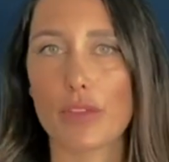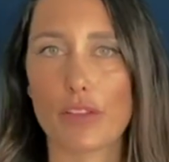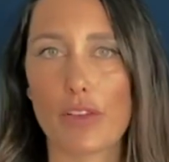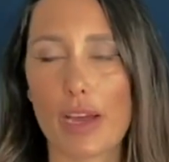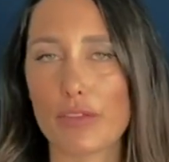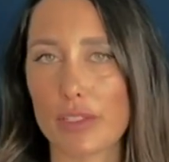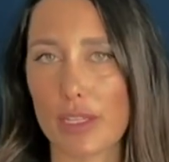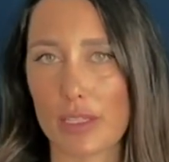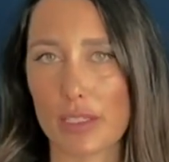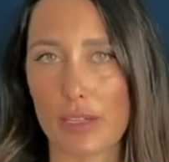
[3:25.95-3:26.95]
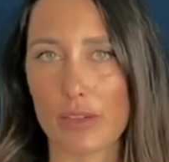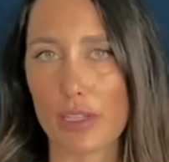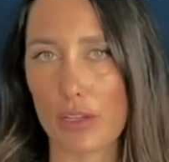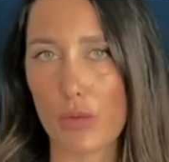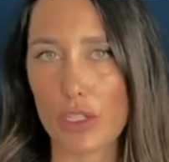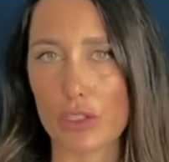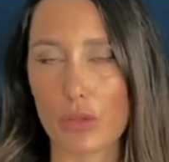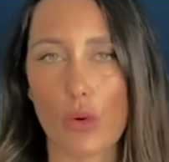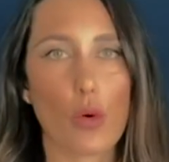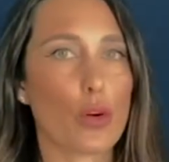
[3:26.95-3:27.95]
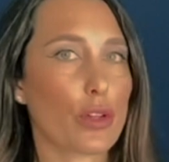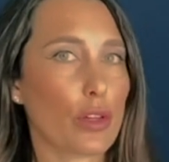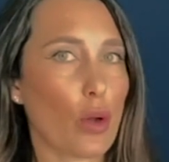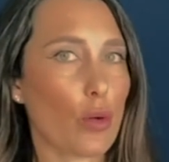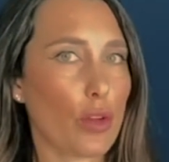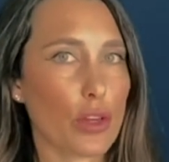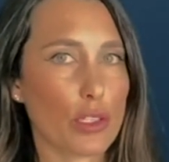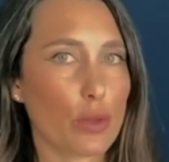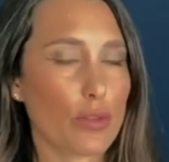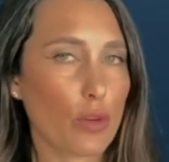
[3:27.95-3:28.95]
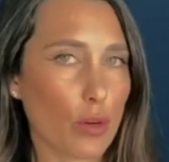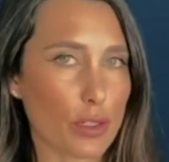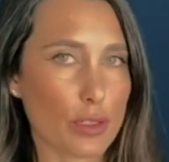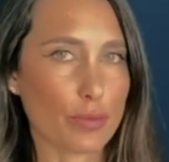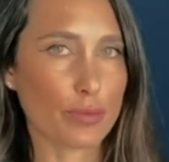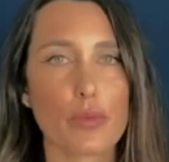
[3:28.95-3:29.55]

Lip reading: the 5 or 6 years that you wish to, or you can hold on to it, of course.